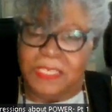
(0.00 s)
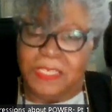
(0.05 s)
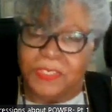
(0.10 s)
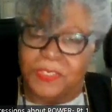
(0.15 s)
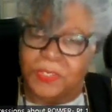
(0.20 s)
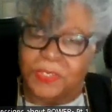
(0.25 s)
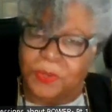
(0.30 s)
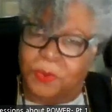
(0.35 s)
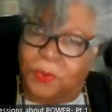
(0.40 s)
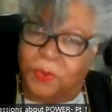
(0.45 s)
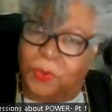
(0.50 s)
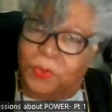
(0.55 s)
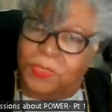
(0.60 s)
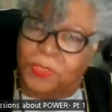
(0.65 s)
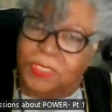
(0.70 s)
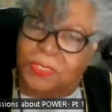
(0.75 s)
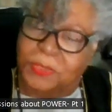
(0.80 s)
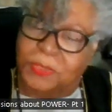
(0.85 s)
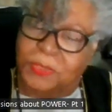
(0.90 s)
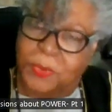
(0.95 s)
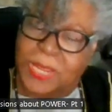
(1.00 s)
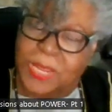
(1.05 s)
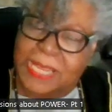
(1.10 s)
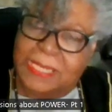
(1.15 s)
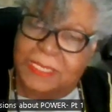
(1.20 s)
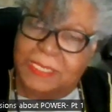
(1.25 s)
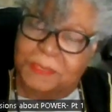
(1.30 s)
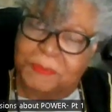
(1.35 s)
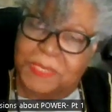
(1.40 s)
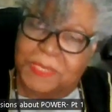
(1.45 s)
So holding the
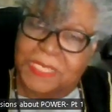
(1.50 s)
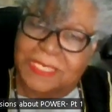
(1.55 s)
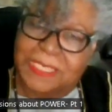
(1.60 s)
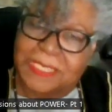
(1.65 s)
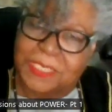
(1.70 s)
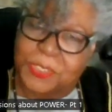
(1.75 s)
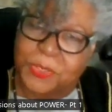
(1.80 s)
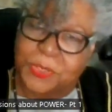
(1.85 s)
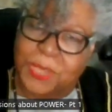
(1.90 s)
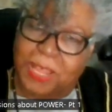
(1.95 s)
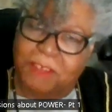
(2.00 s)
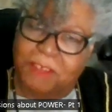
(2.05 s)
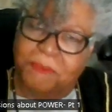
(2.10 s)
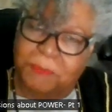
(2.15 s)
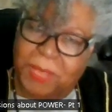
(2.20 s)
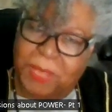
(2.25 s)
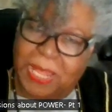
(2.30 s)
reins means that you have